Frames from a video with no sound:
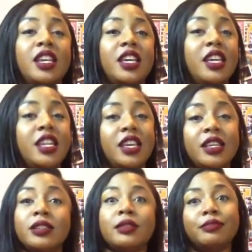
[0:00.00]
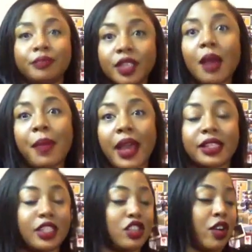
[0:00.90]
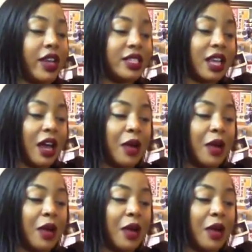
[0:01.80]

It is a maxi dress,